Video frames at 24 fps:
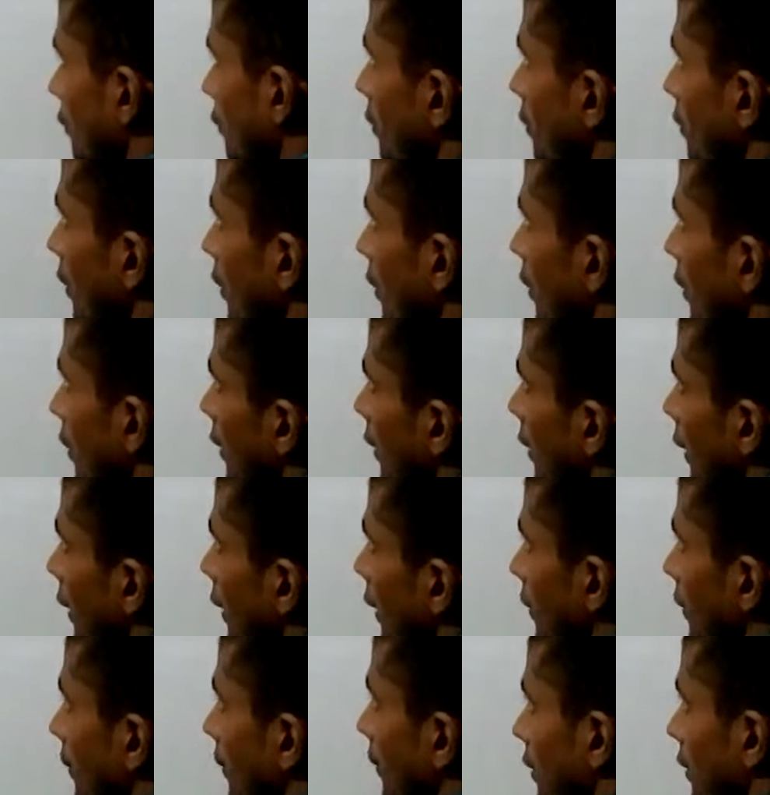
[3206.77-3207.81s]
D is
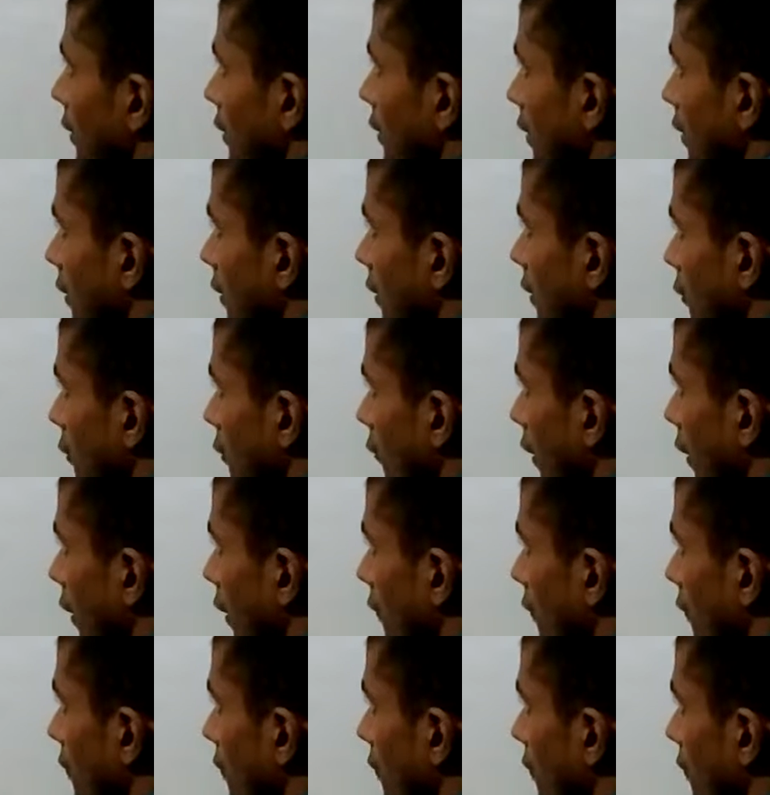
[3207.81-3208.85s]
5.
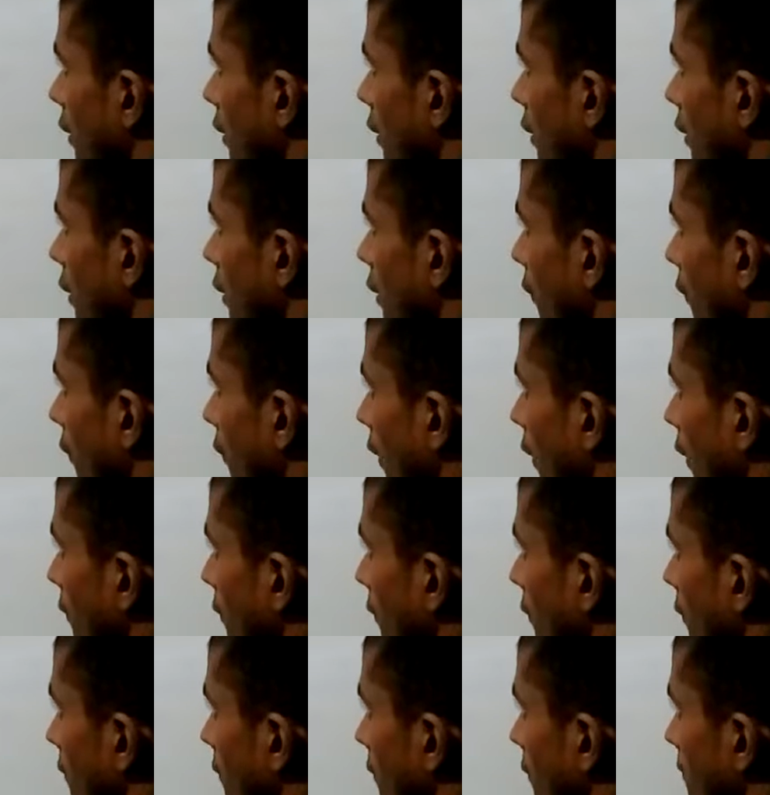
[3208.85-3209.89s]
No, D is how much
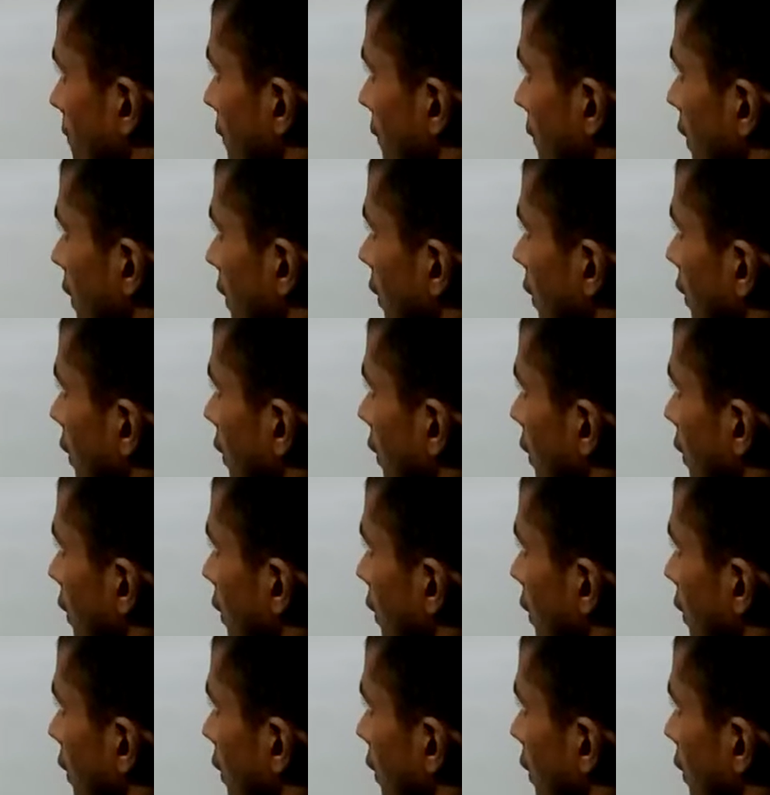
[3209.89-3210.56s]
here right now?